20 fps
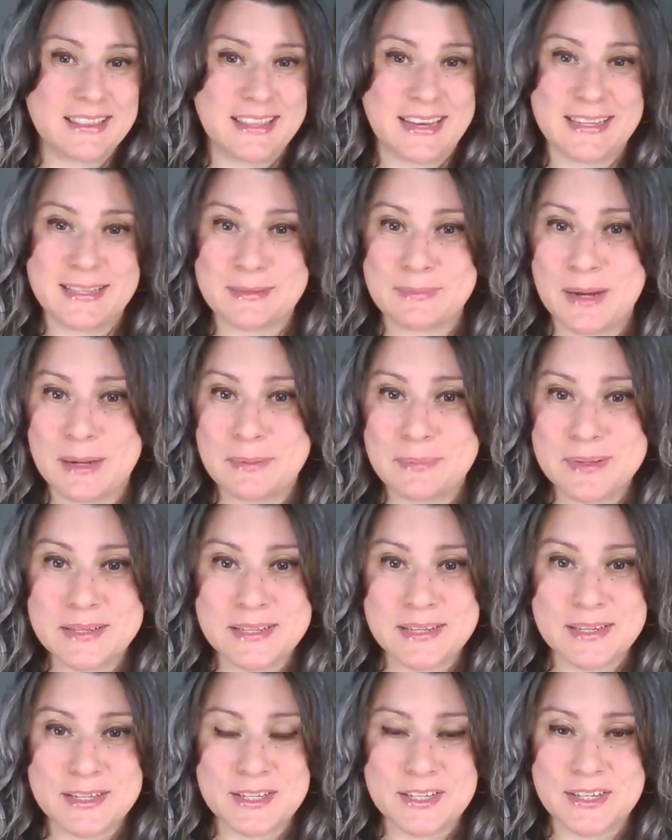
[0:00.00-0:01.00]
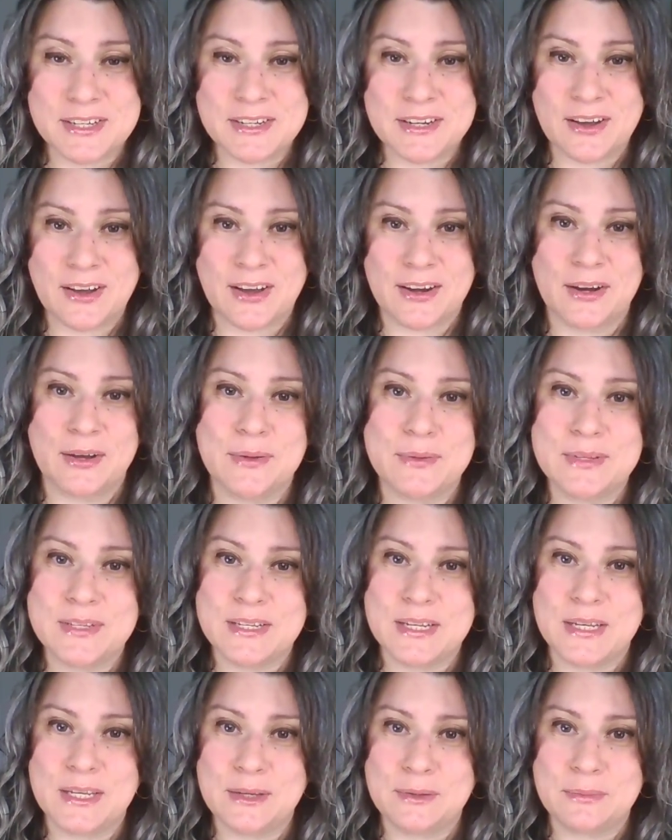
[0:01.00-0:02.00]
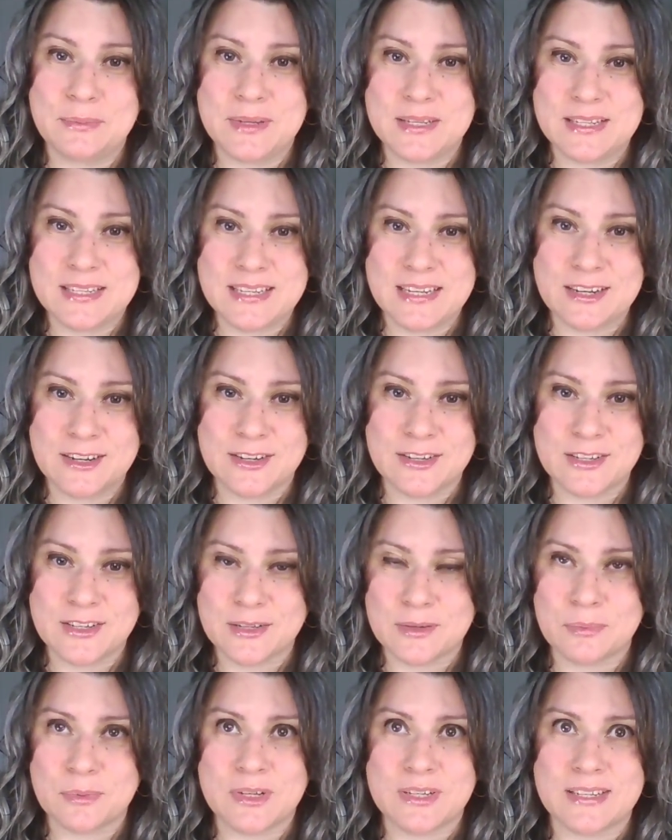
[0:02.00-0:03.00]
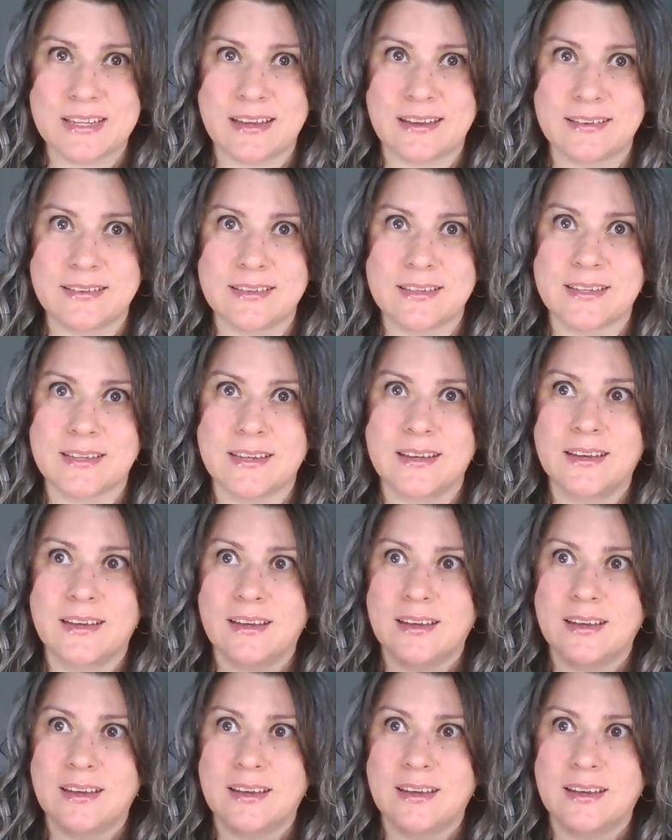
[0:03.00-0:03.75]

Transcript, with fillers: That's my position on hosting UPCers to present